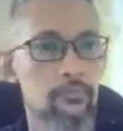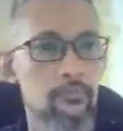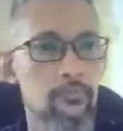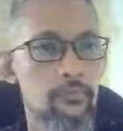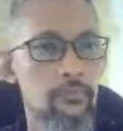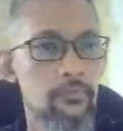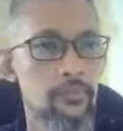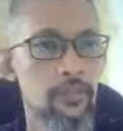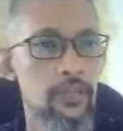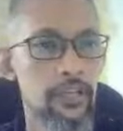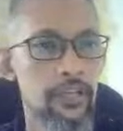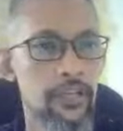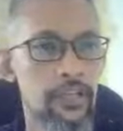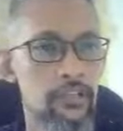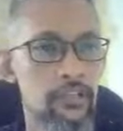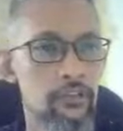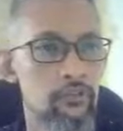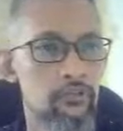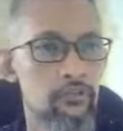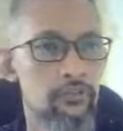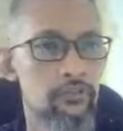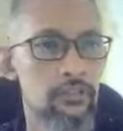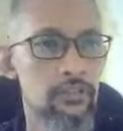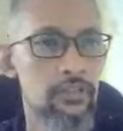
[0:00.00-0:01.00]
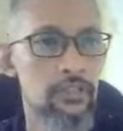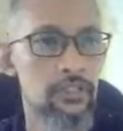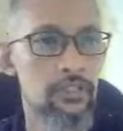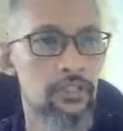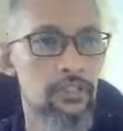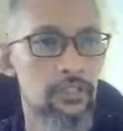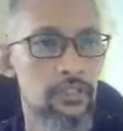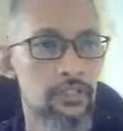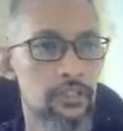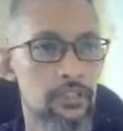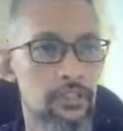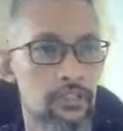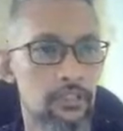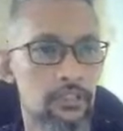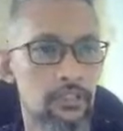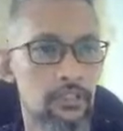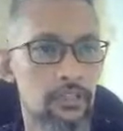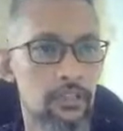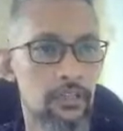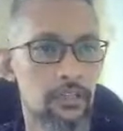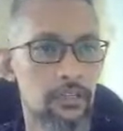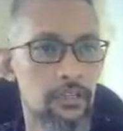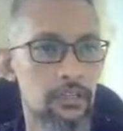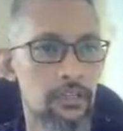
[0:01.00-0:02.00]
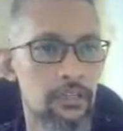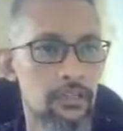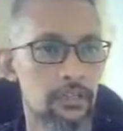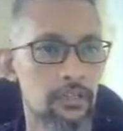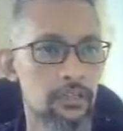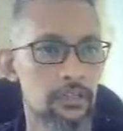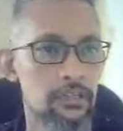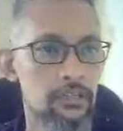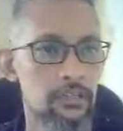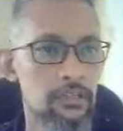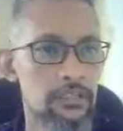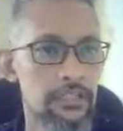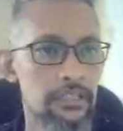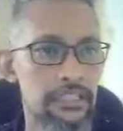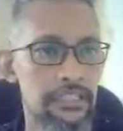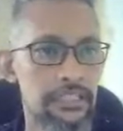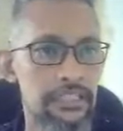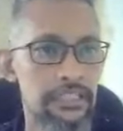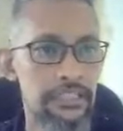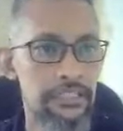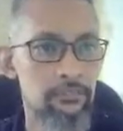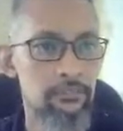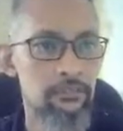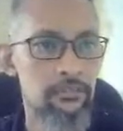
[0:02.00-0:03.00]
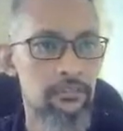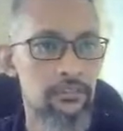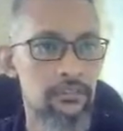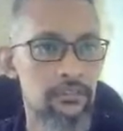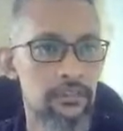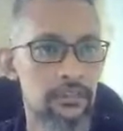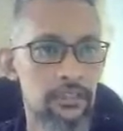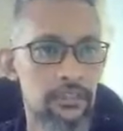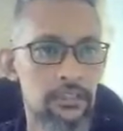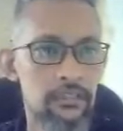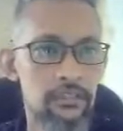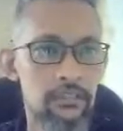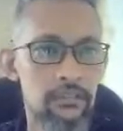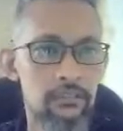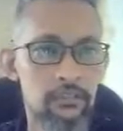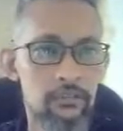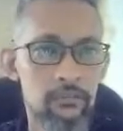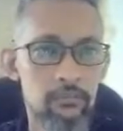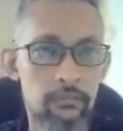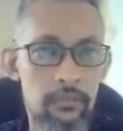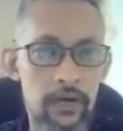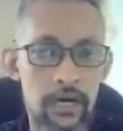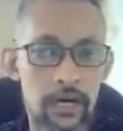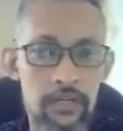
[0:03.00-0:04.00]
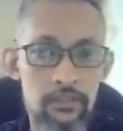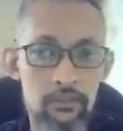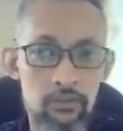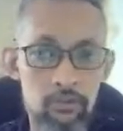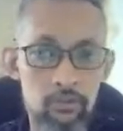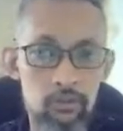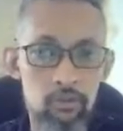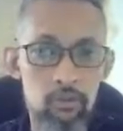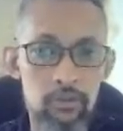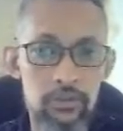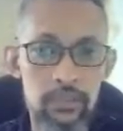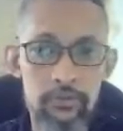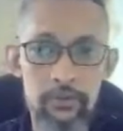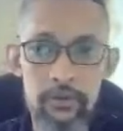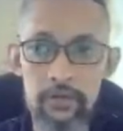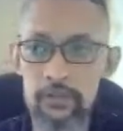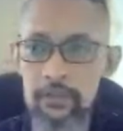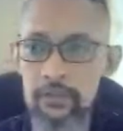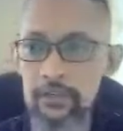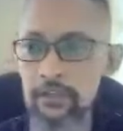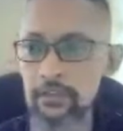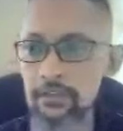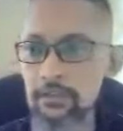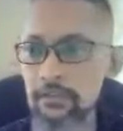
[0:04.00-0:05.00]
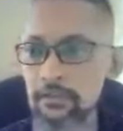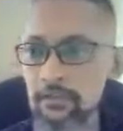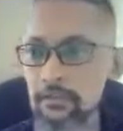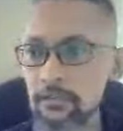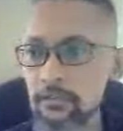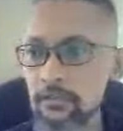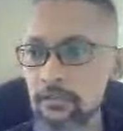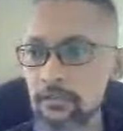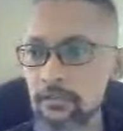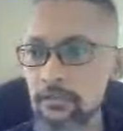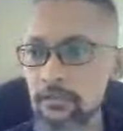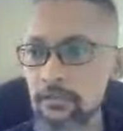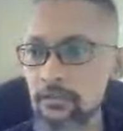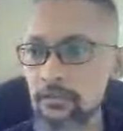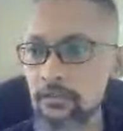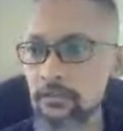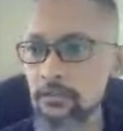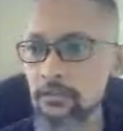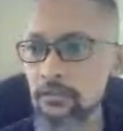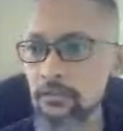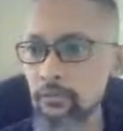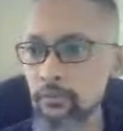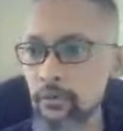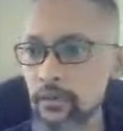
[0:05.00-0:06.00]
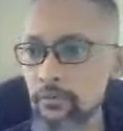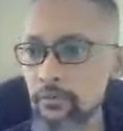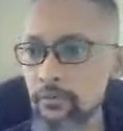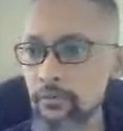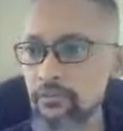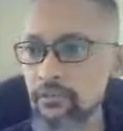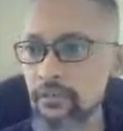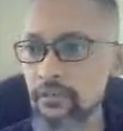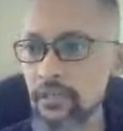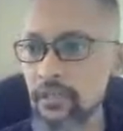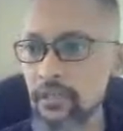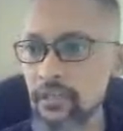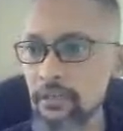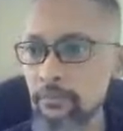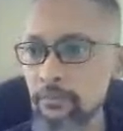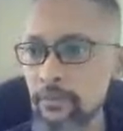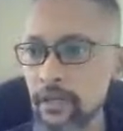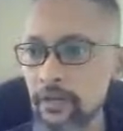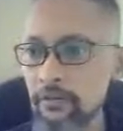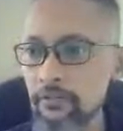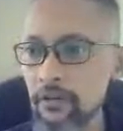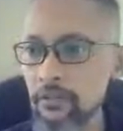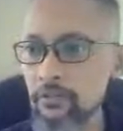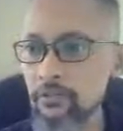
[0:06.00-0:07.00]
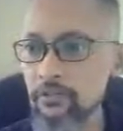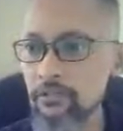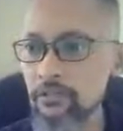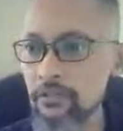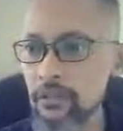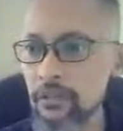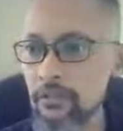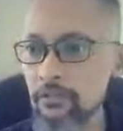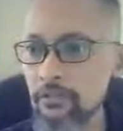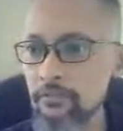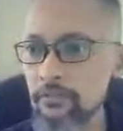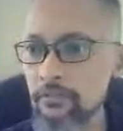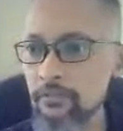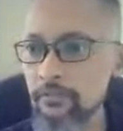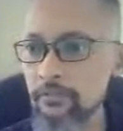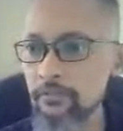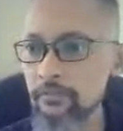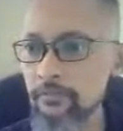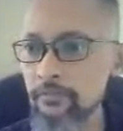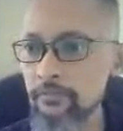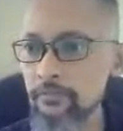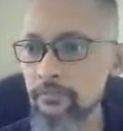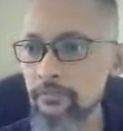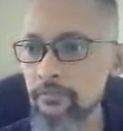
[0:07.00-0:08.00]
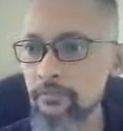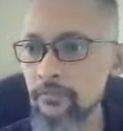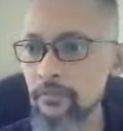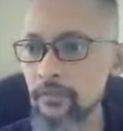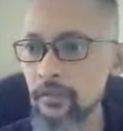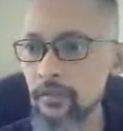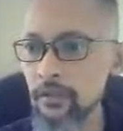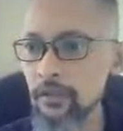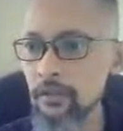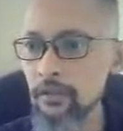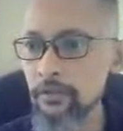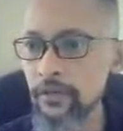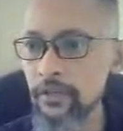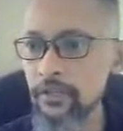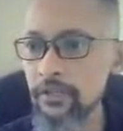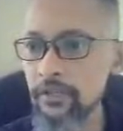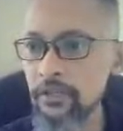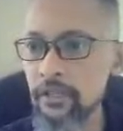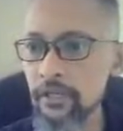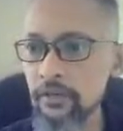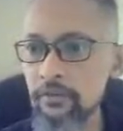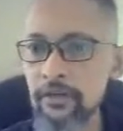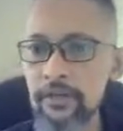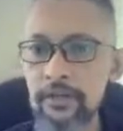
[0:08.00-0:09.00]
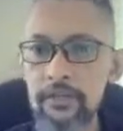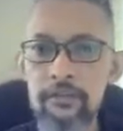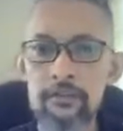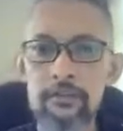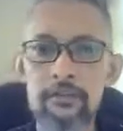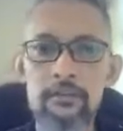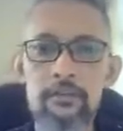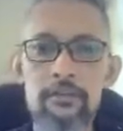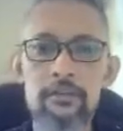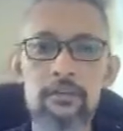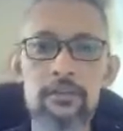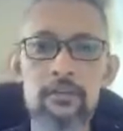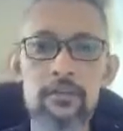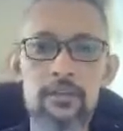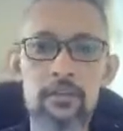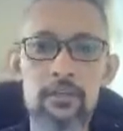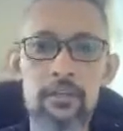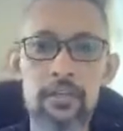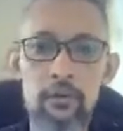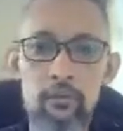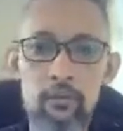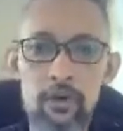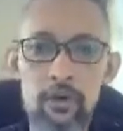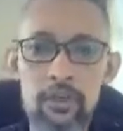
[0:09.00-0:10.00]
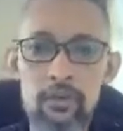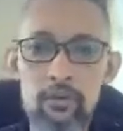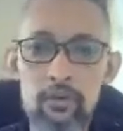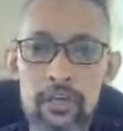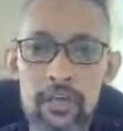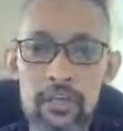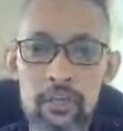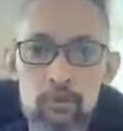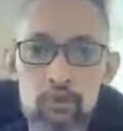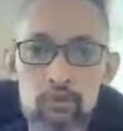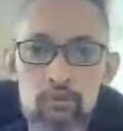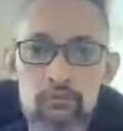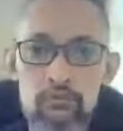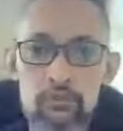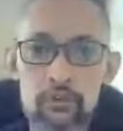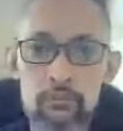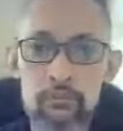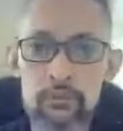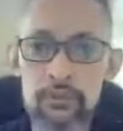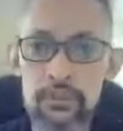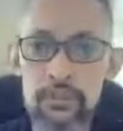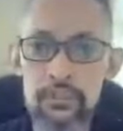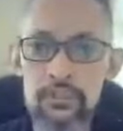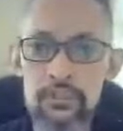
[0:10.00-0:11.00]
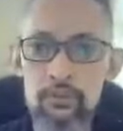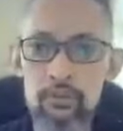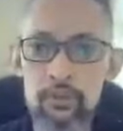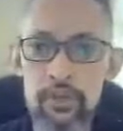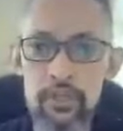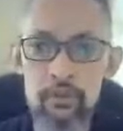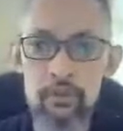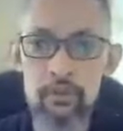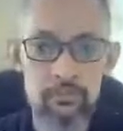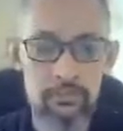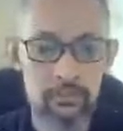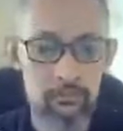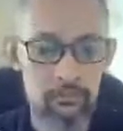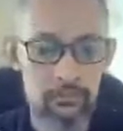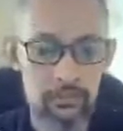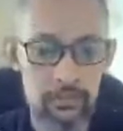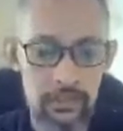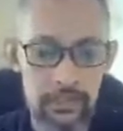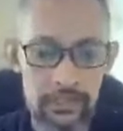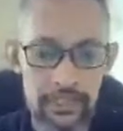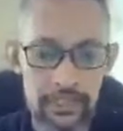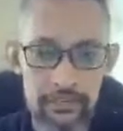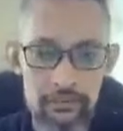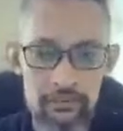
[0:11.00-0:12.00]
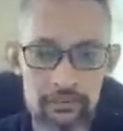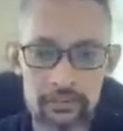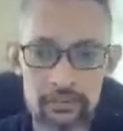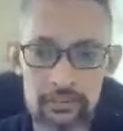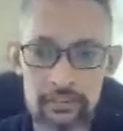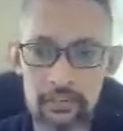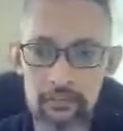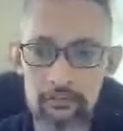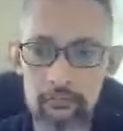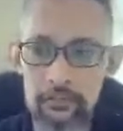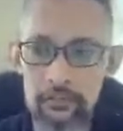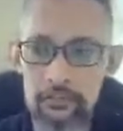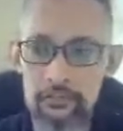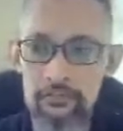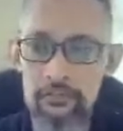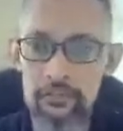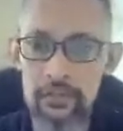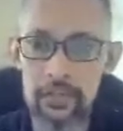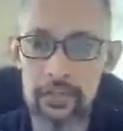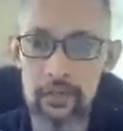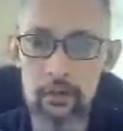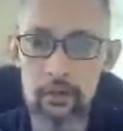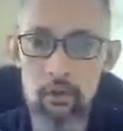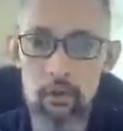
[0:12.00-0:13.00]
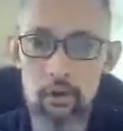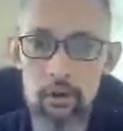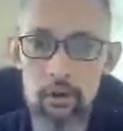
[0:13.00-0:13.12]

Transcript: I can use the elliptical mark tool there, okay? Where basically the background is now right here, there, right? Okay, what you can do from here, you can do some selection there first, select all,